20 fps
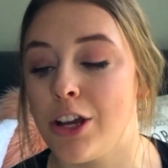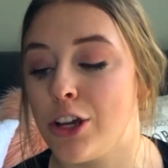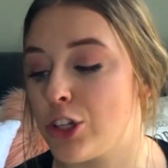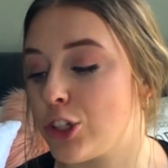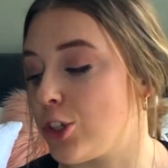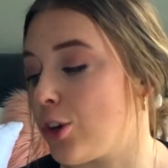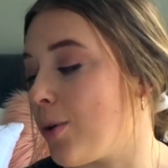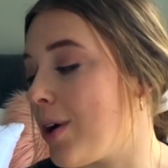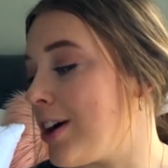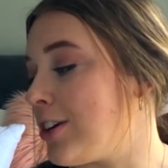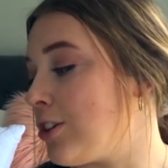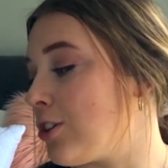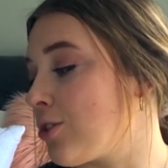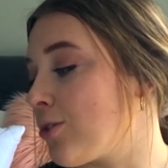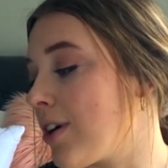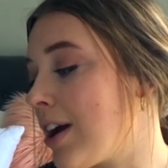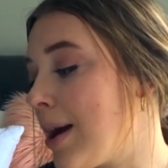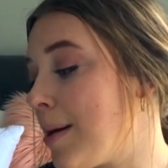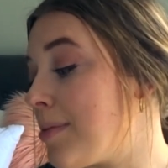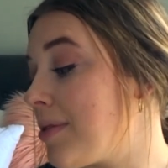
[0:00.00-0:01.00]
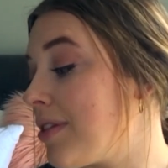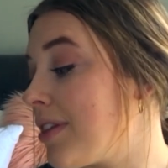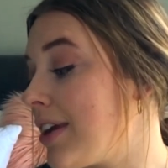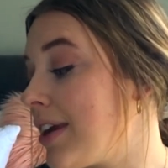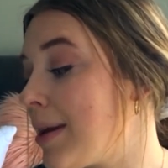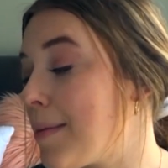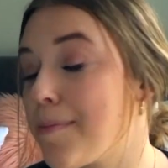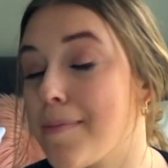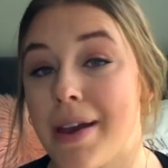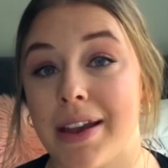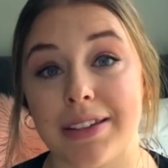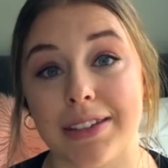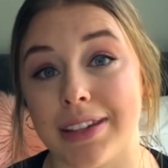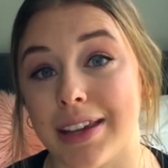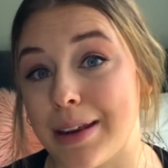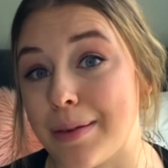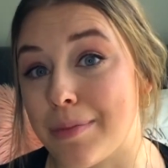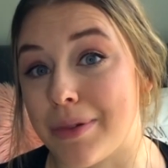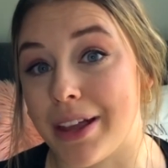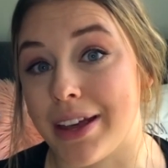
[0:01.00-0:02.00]
So I just grabbed the
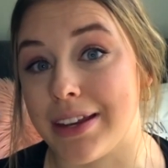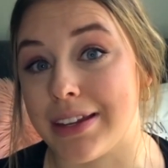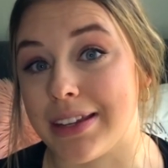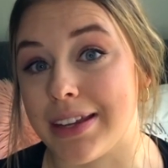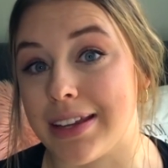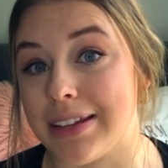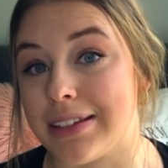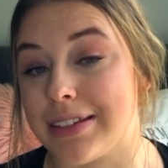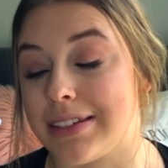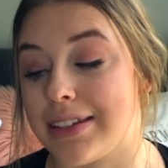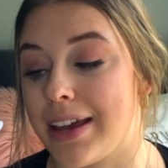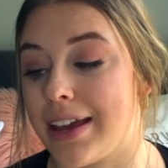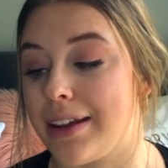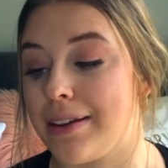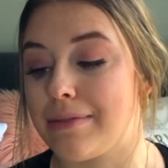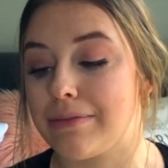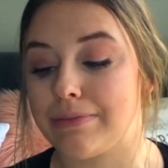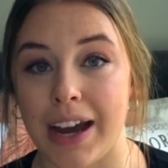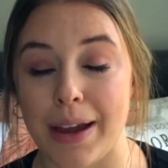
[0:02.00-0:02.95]
Mexican blend instead.